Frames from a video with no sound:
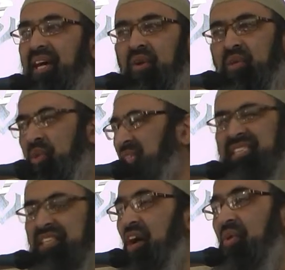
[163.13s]
Rasul
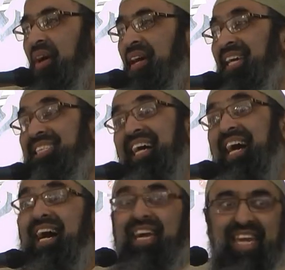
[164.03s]
says, no, it's the
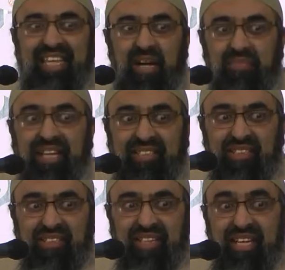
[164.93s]
akhirah that
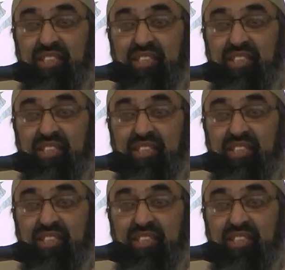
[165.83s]
matters.